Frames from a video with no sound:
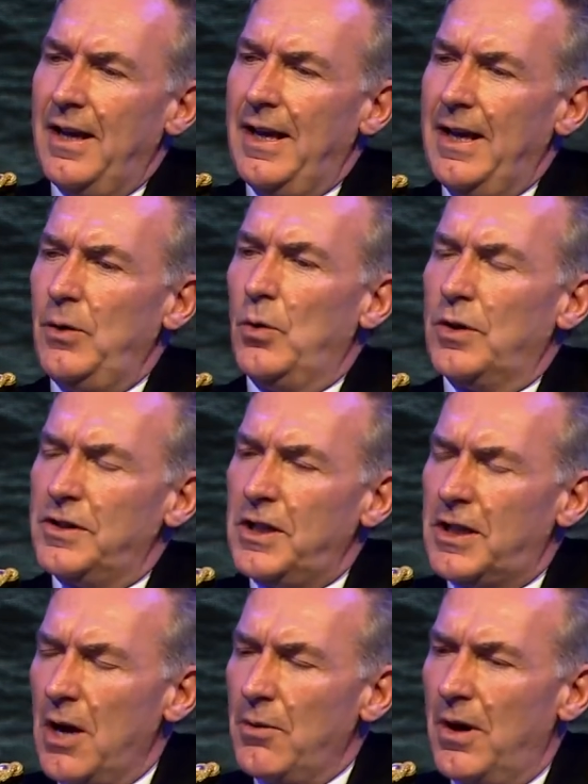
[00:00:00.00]
in order to
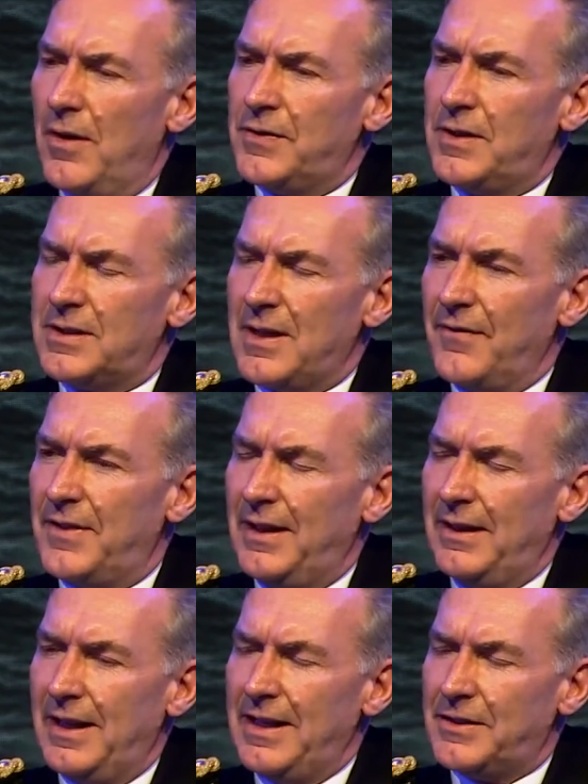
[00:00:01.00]
go after
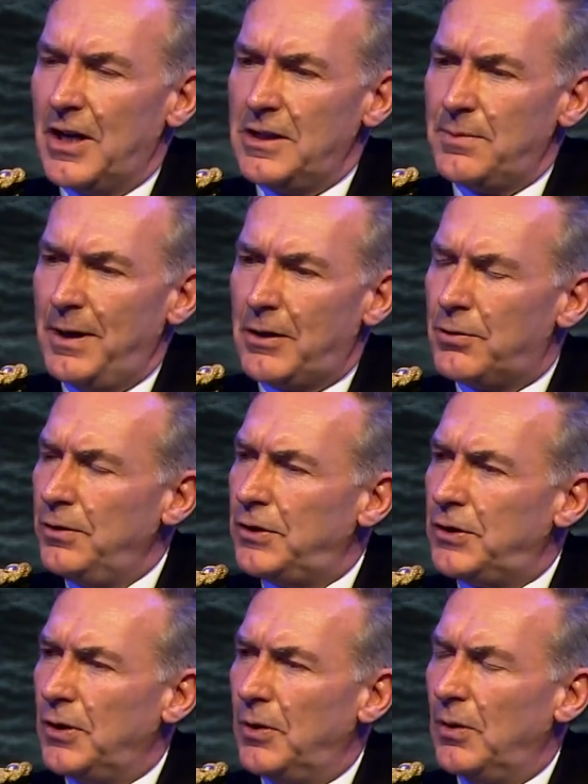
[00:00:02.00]
something that is going to be
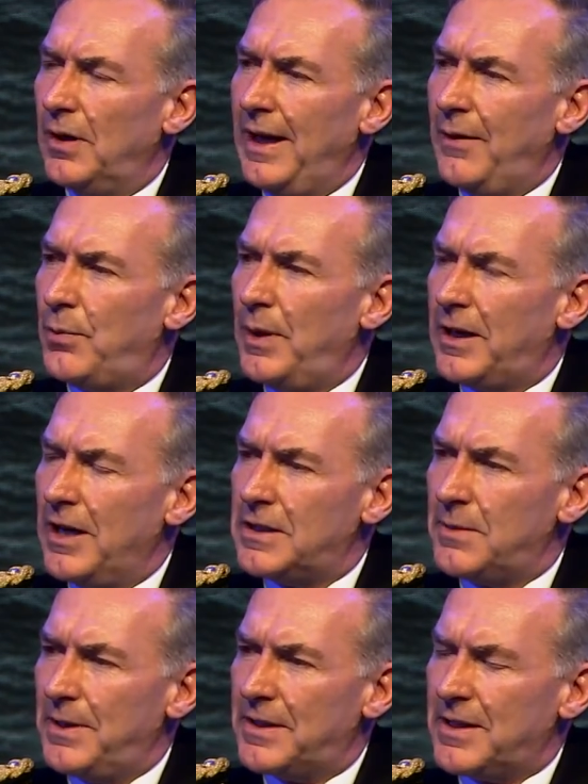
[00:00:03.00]
crucial if we're going
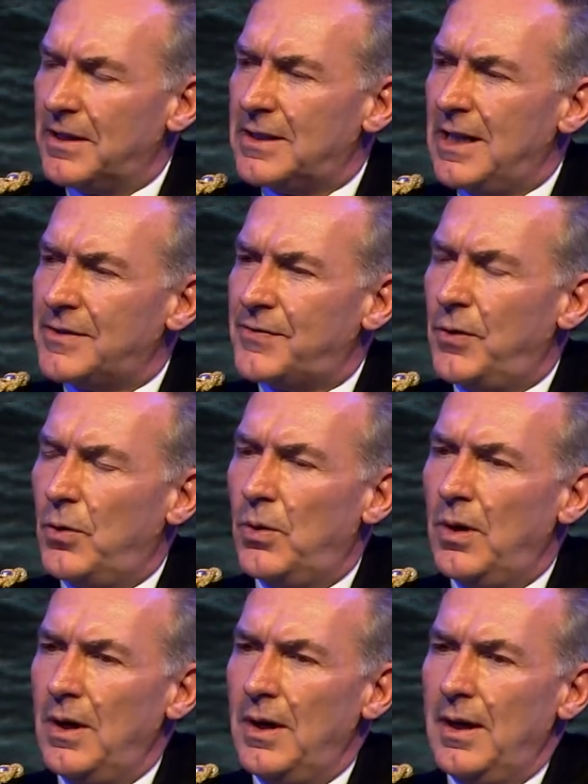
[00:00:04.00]
to be successful
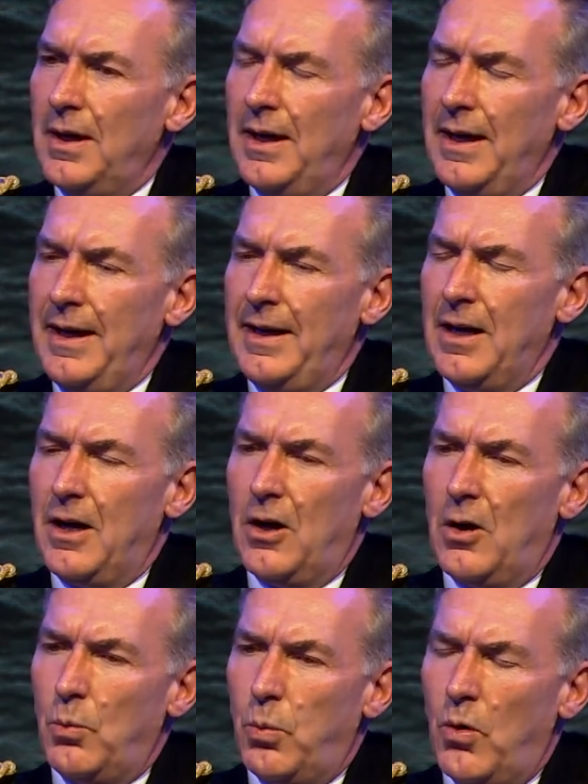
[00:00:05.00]
in
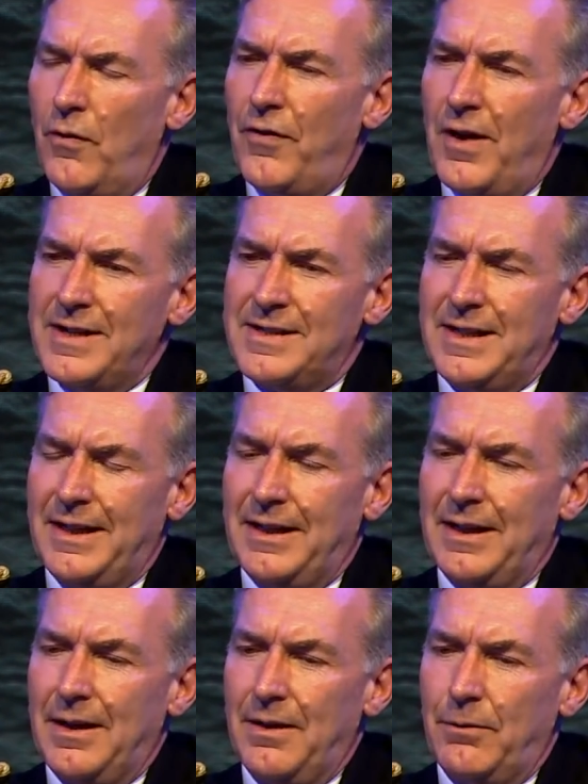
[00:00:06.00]
our
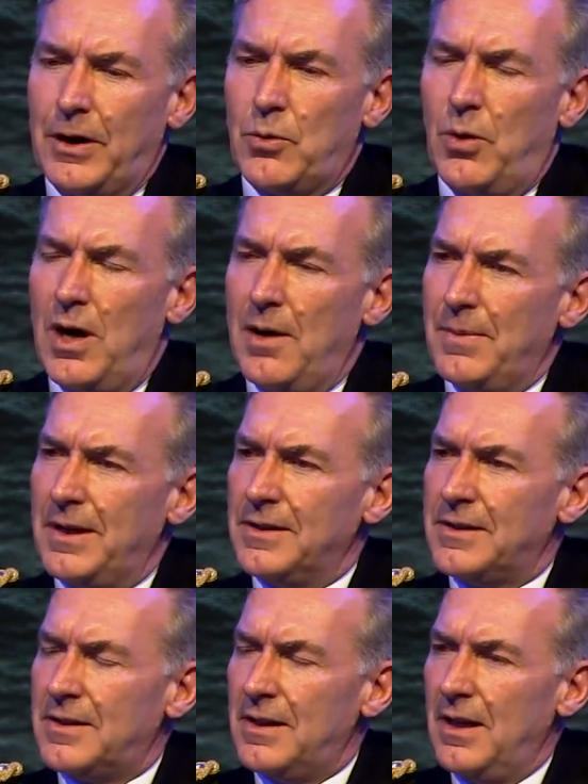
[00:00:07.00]
warfighting
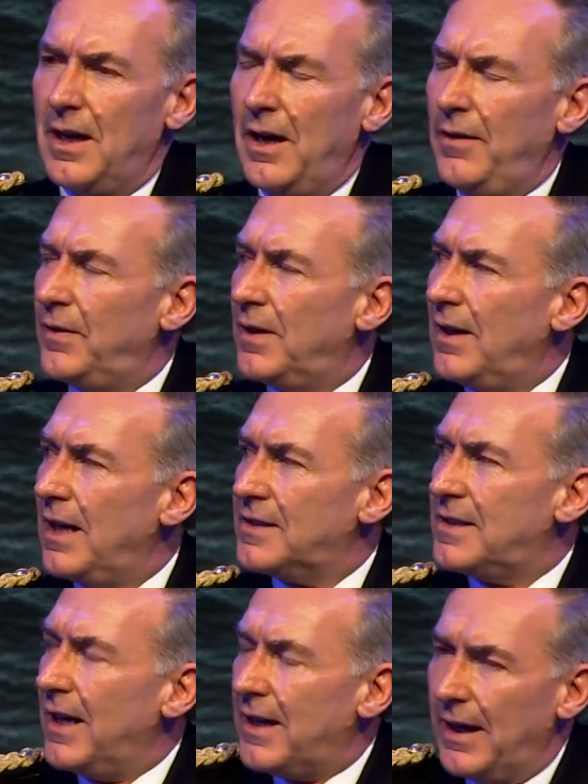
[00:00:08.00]
requirements over the next
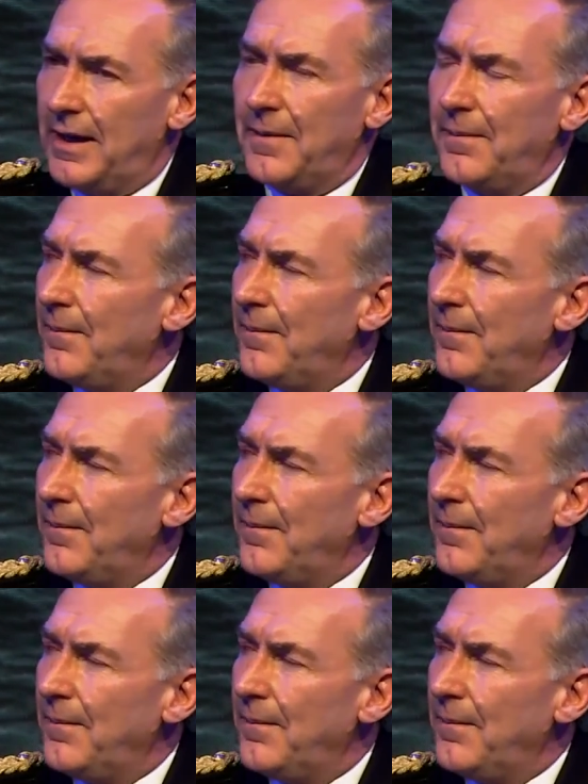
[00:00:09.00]
decade.